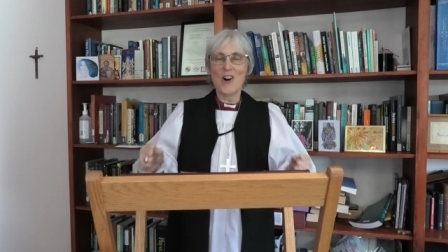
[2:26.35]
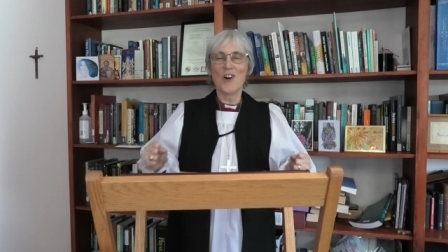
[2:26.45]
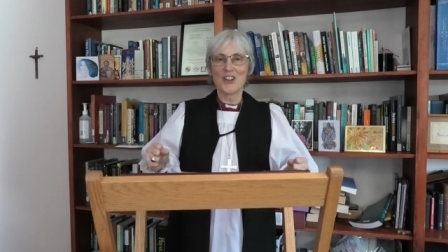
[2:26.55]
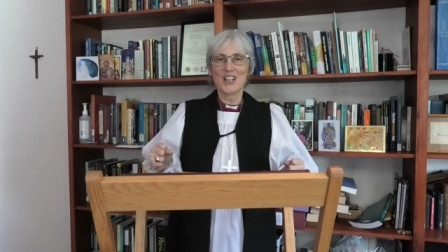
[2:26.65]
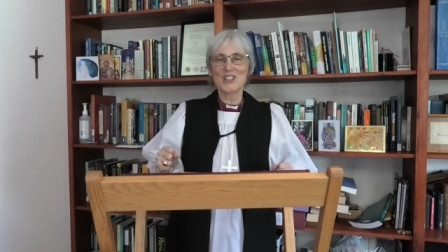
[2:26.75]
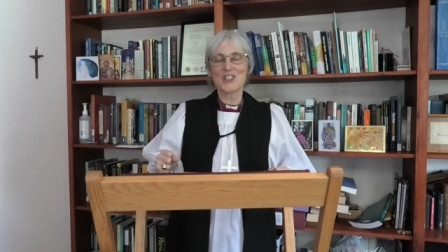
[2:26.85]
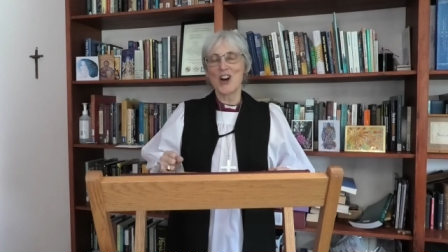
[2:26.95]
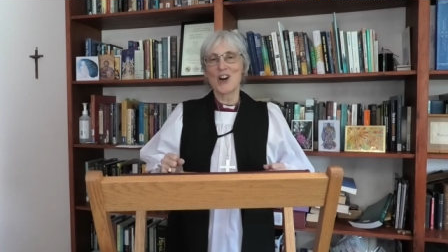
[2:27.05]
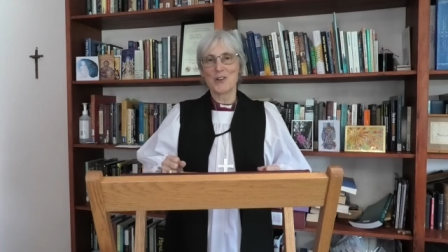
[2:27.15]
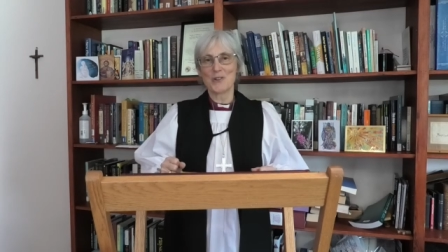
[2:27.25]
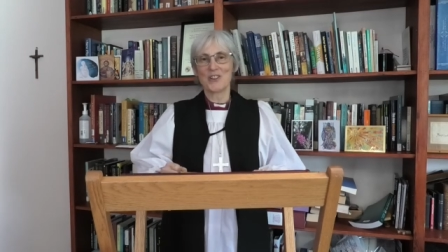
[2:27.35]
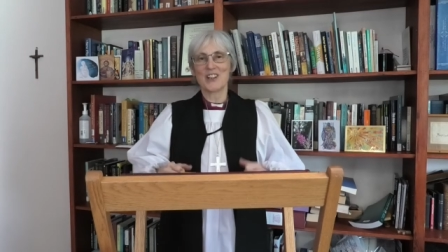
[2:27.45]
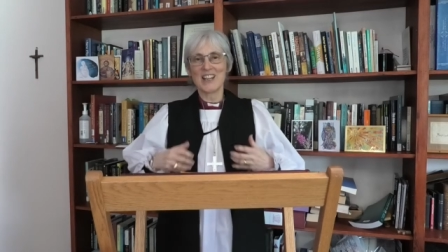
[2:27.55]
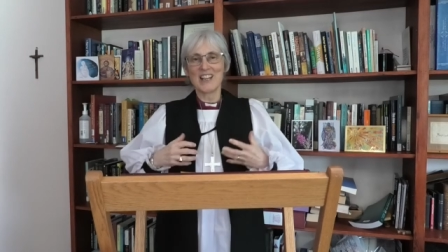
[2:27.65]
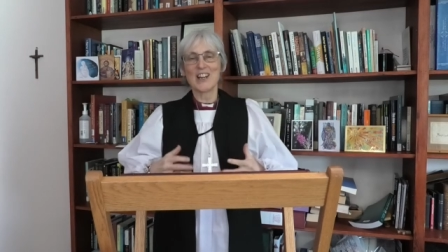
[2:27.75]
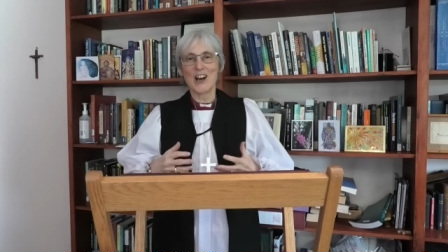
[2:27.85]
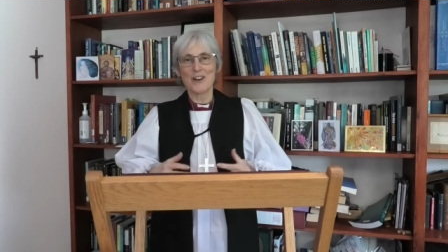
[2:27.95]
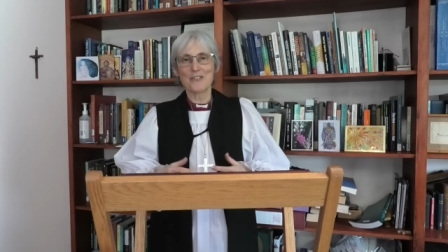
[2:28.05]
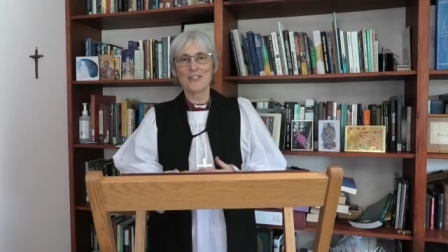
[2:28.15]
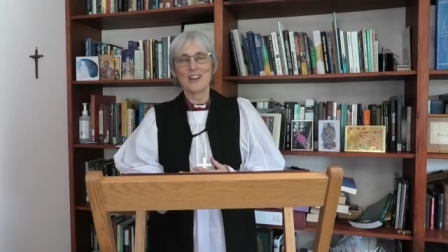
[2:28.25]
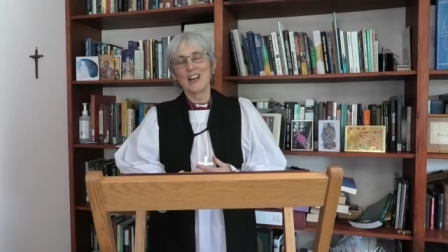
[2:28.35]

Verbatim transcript: on its own enough.